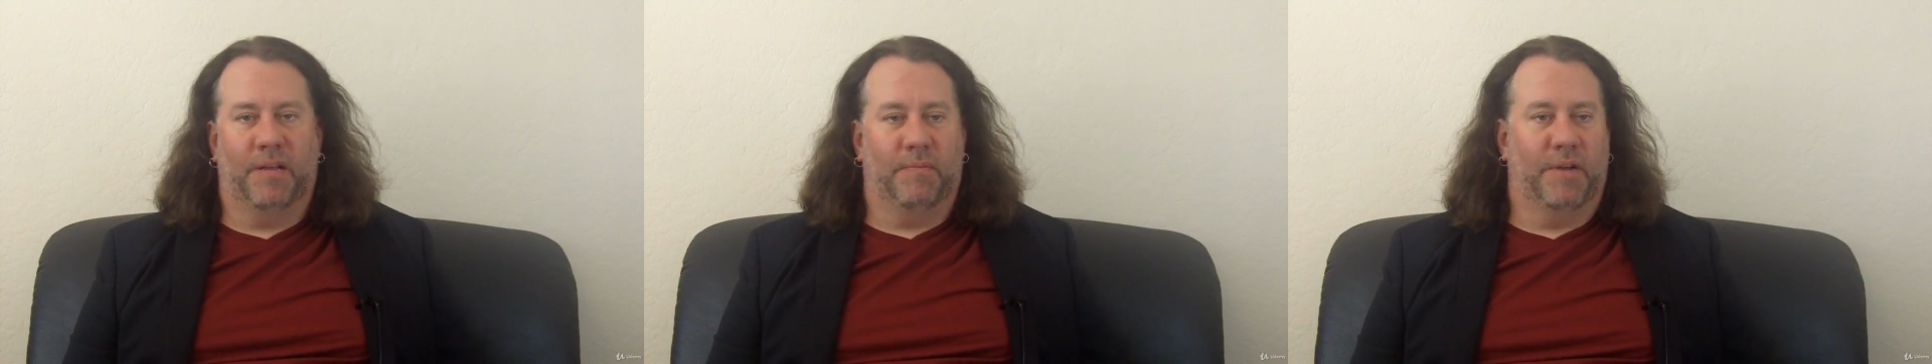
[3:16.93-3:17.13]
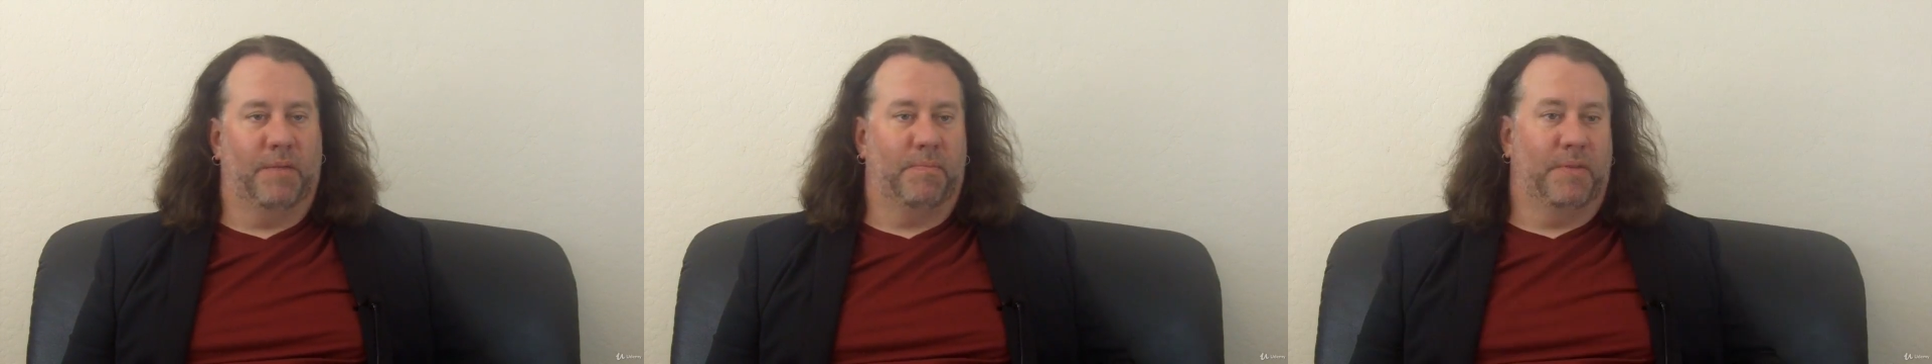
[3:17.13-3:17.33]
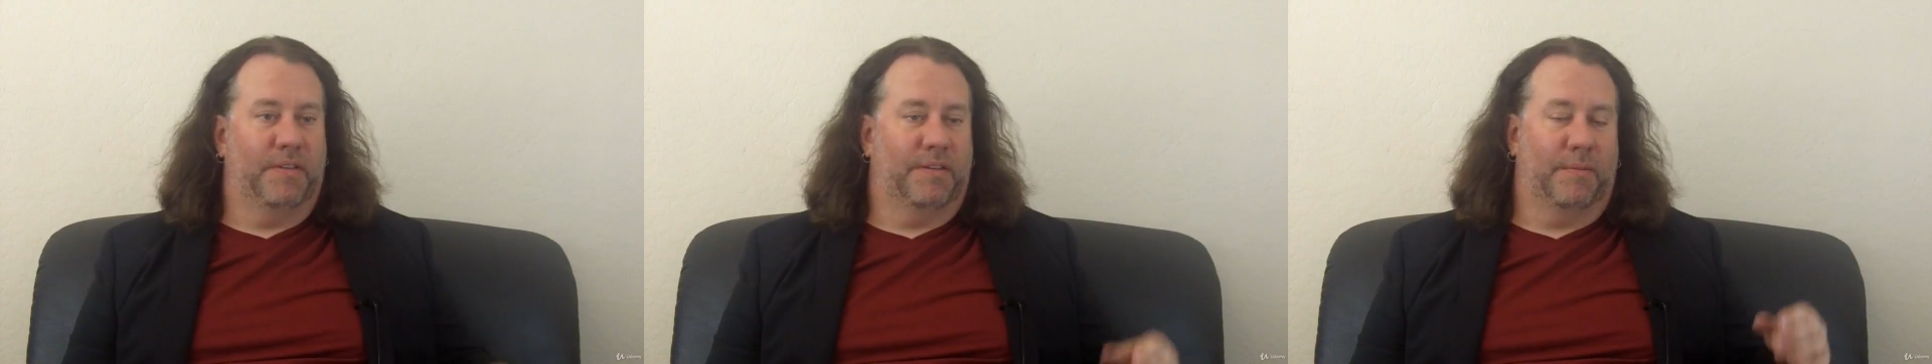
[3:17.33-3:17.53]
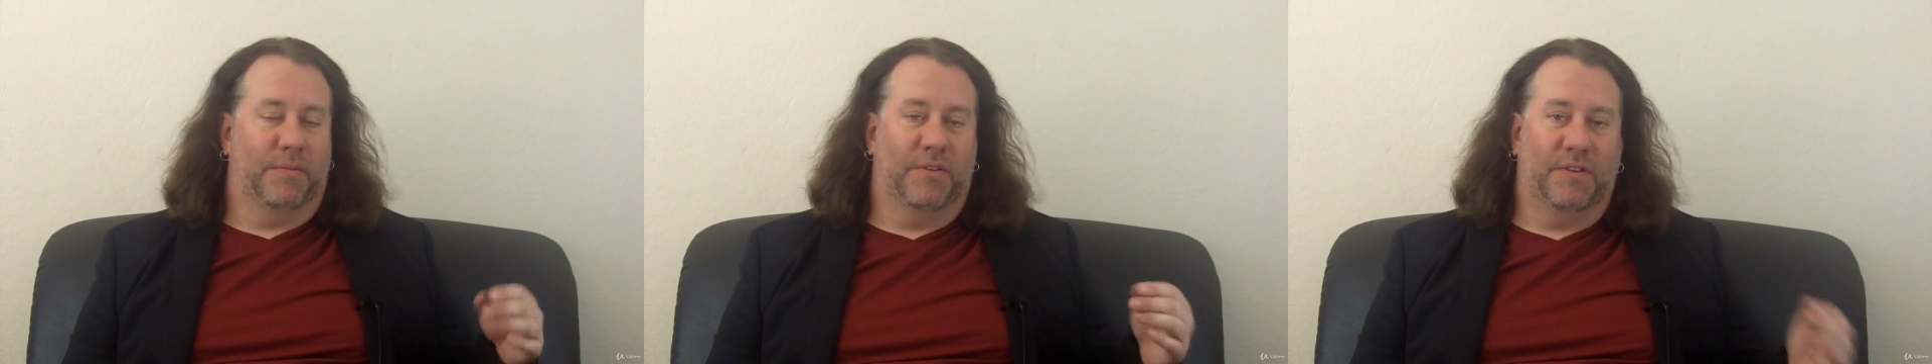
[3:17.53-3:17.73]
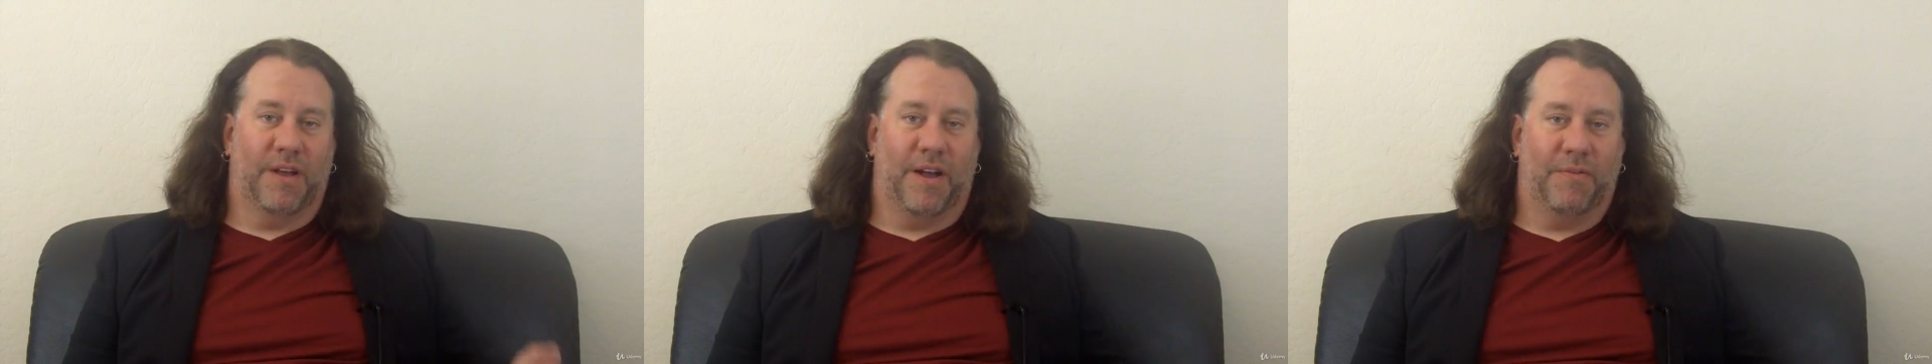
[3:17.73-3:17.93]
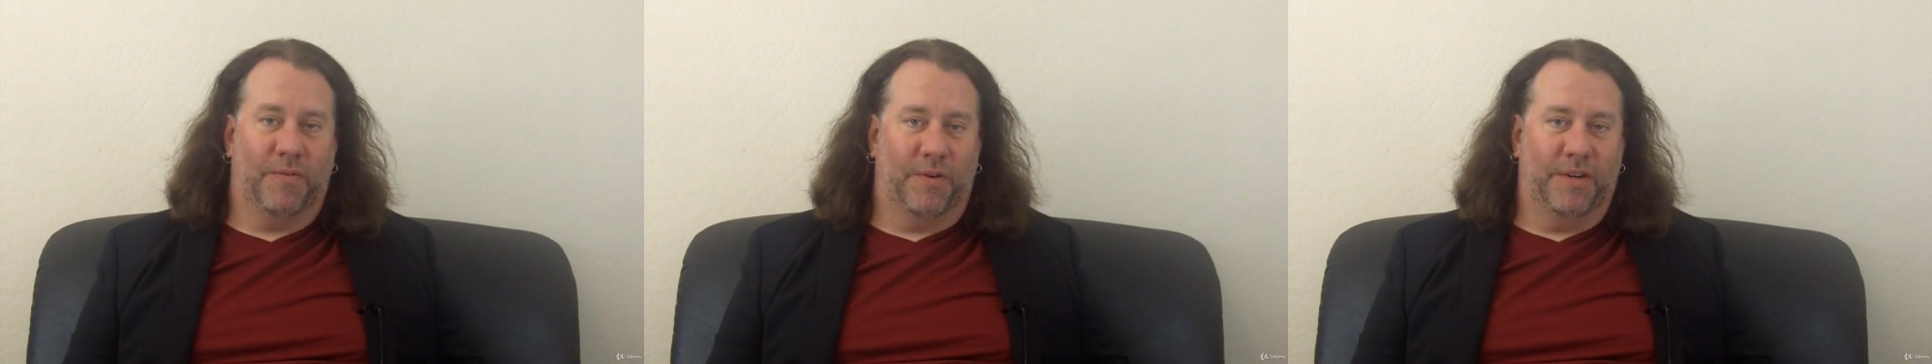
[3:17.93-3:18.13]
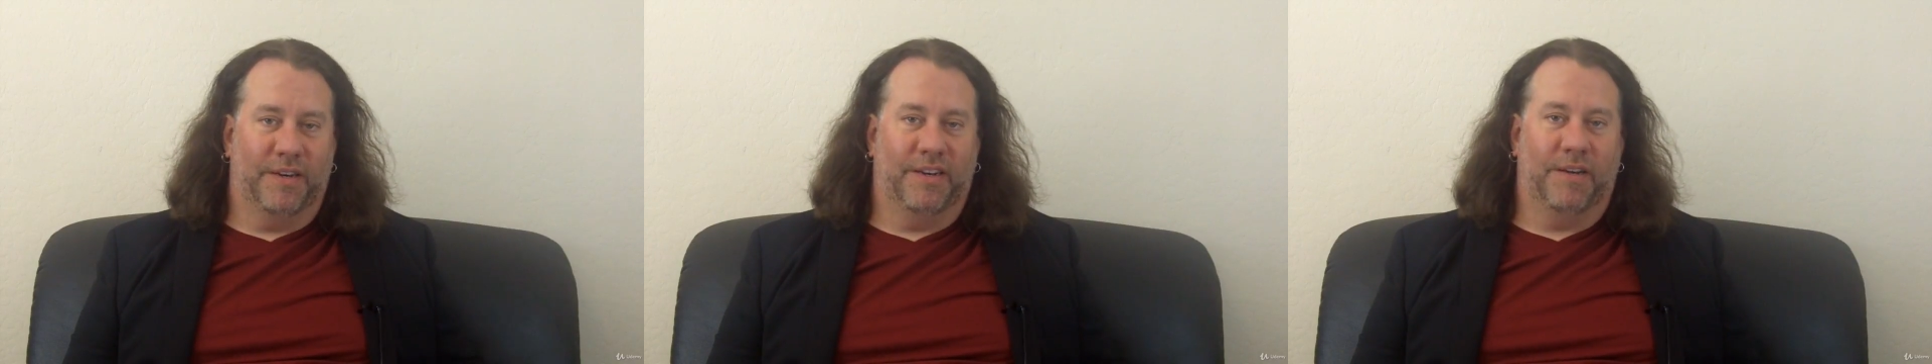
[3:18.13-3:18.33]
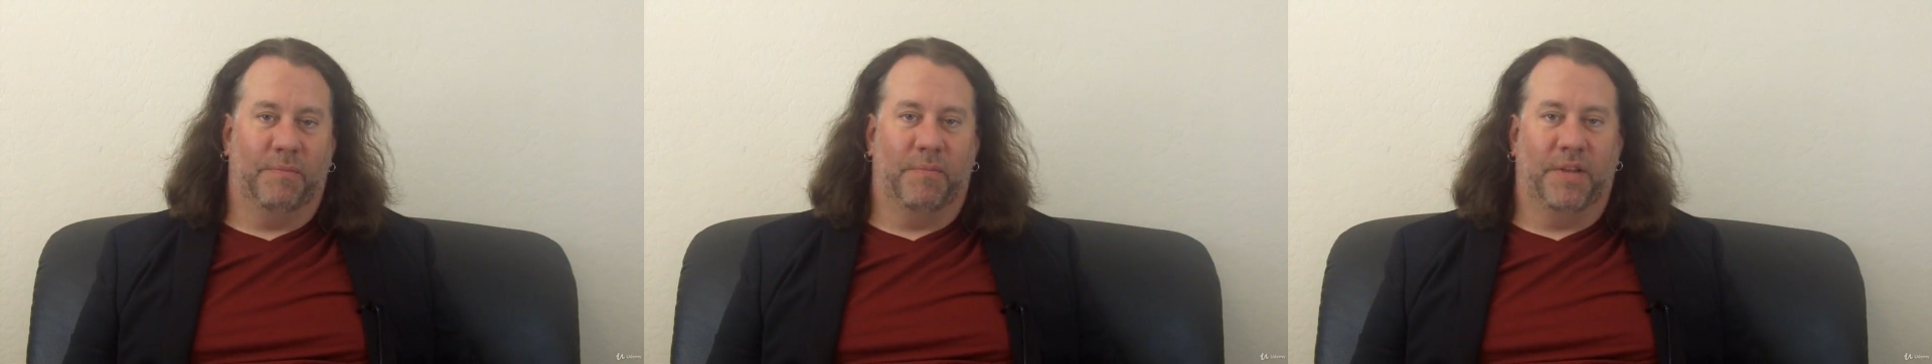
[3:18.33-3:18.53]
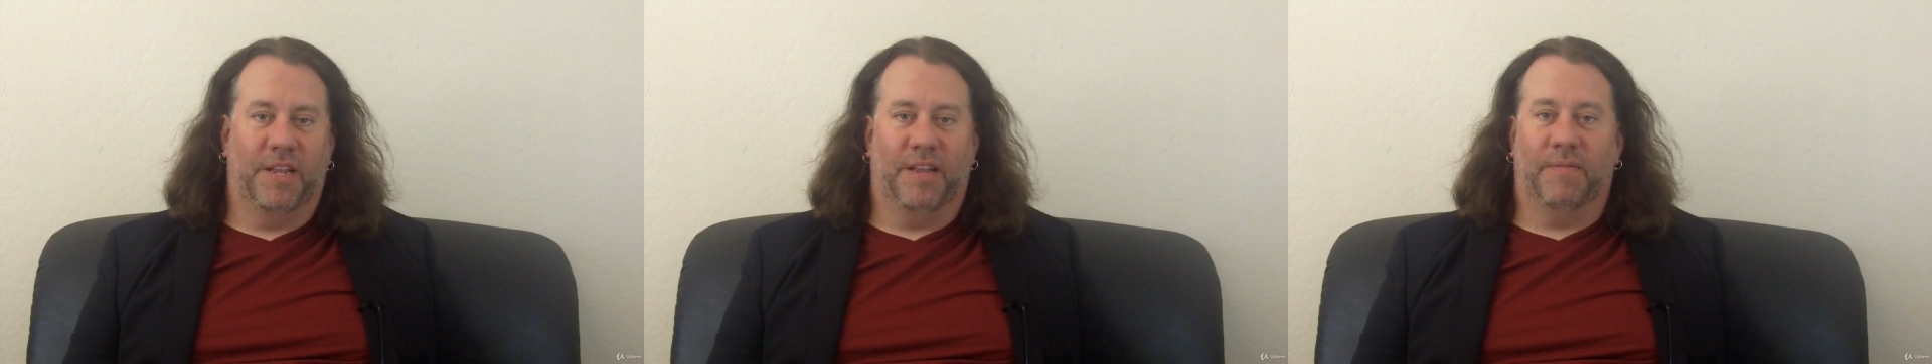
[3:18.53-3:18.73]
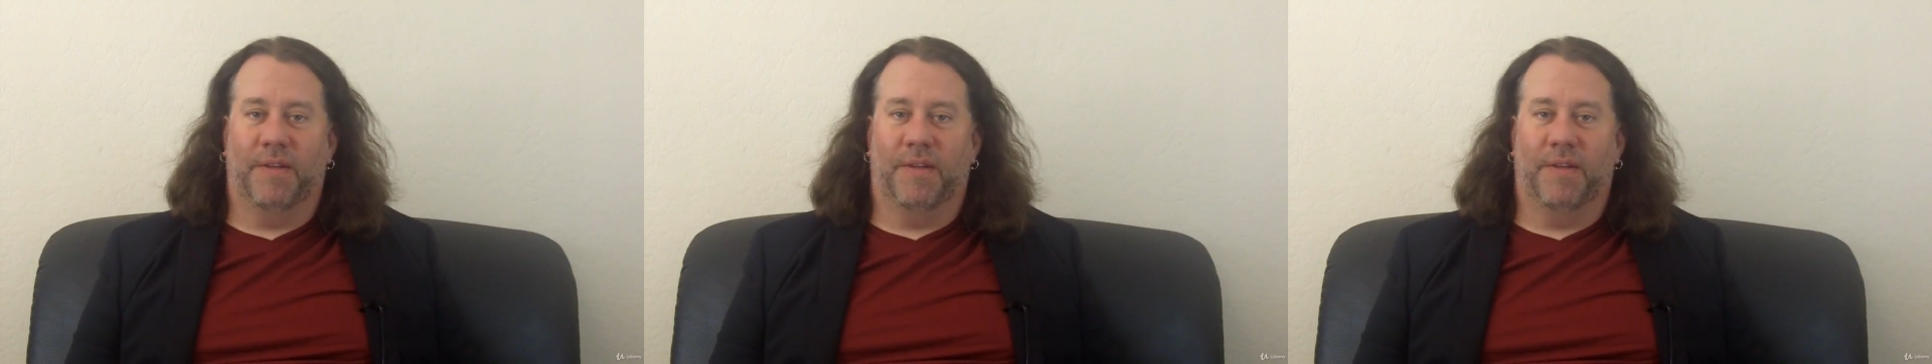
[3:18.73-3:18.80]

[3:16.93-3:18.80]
It might be some software you need to be.